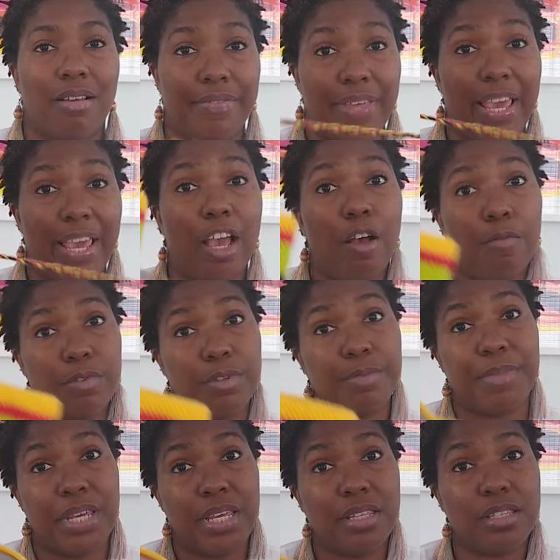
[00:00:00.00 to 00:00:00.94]
they helped
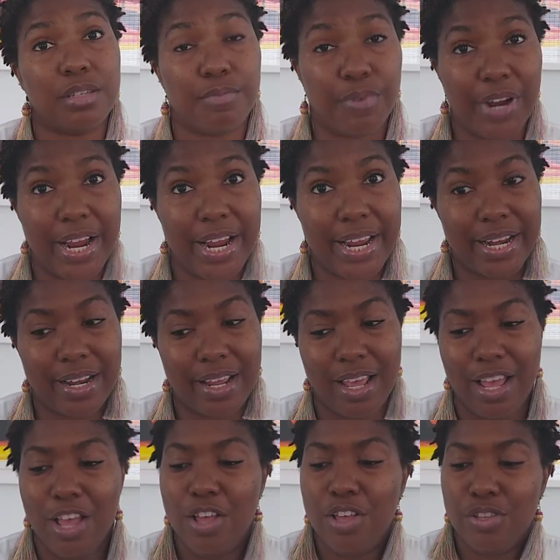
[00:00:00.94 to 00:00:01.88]
me to braid.
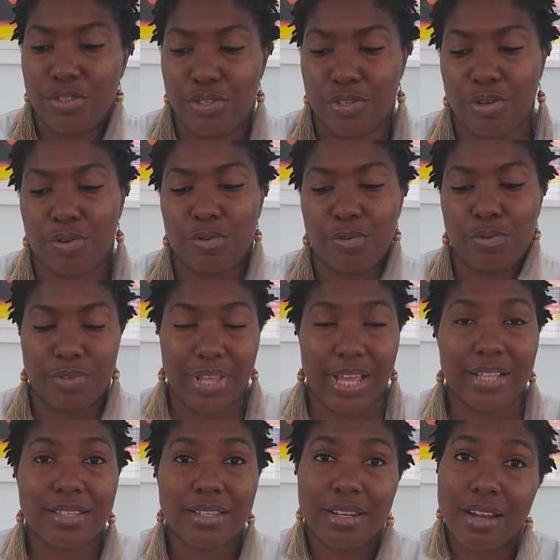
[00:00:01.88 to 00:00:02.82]
So
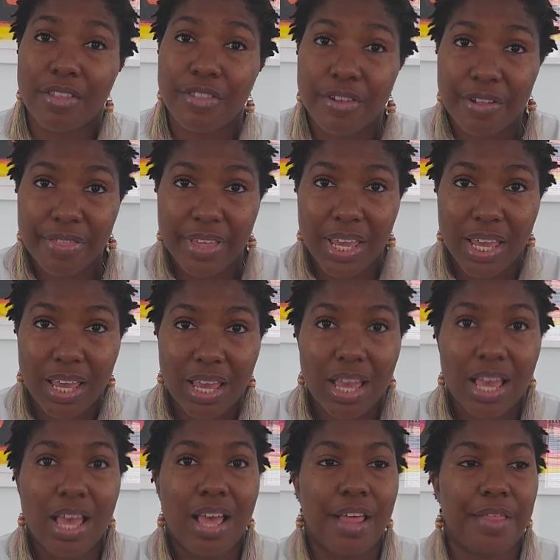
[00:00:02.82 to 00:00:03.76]
that's another
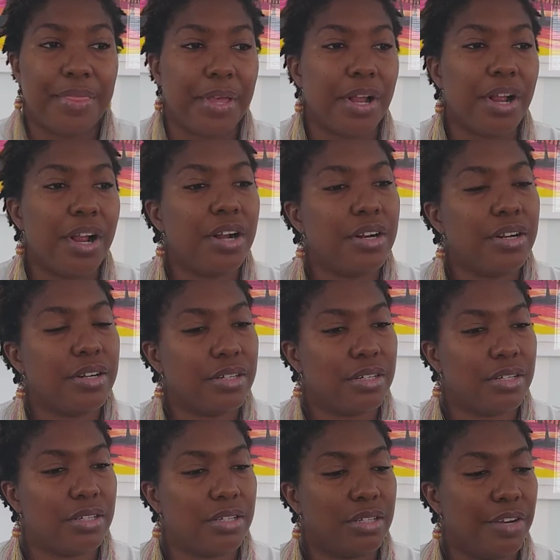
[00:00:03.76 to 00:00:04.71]
thing. There are
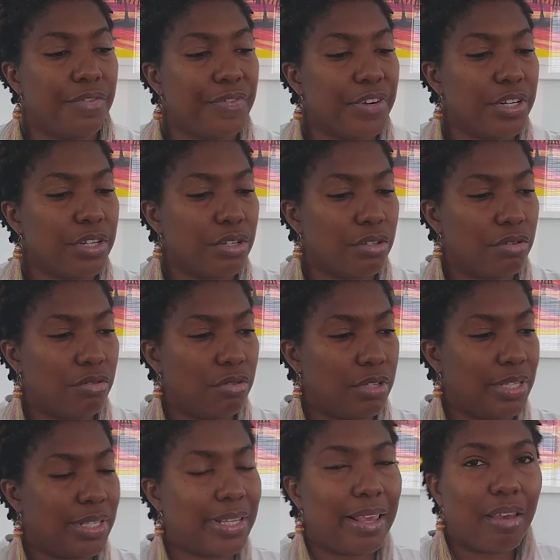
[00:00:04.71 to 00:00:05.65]
different
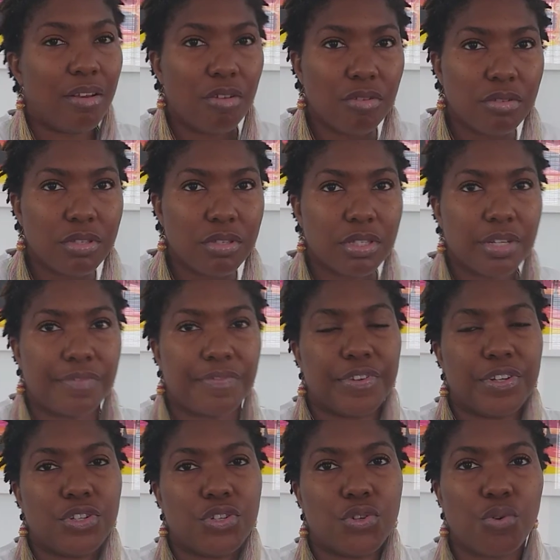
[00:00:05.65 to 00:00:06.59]
skills,
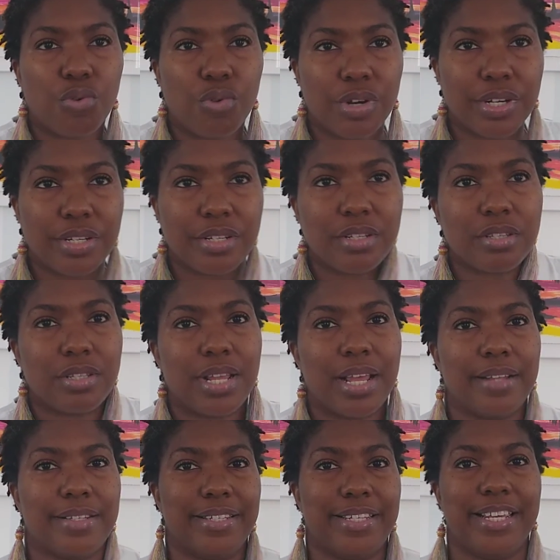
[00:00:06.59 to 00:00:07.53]
different chores
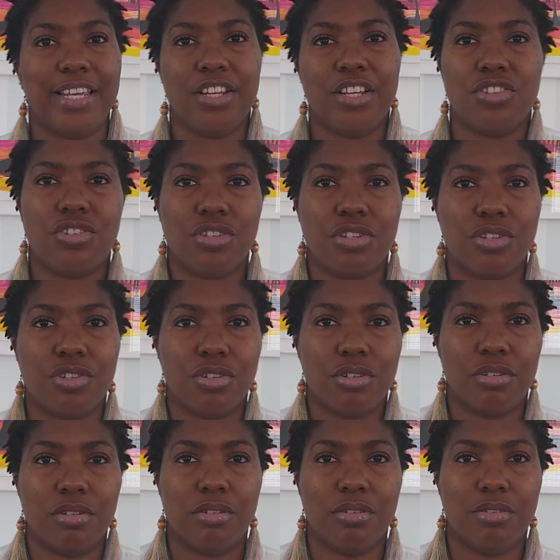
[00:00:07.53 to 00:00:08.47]
that teach
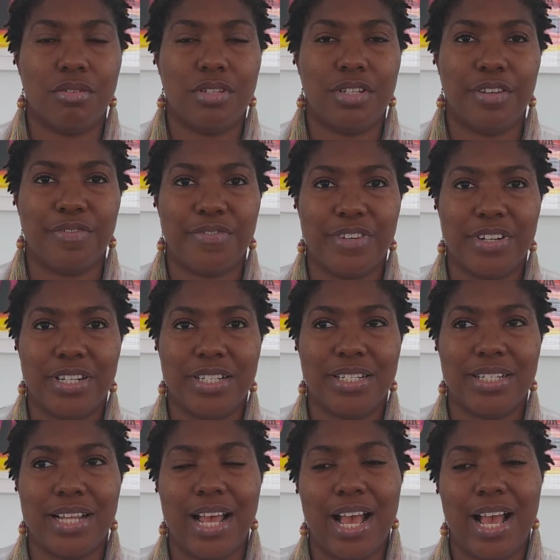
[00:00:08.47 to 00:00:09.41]

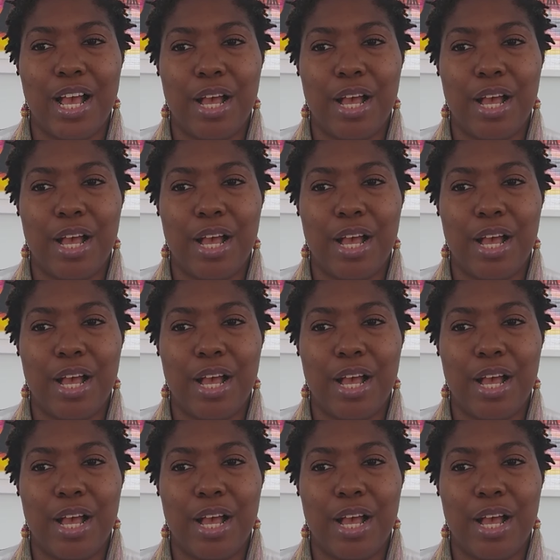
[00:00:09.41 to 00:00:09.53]
different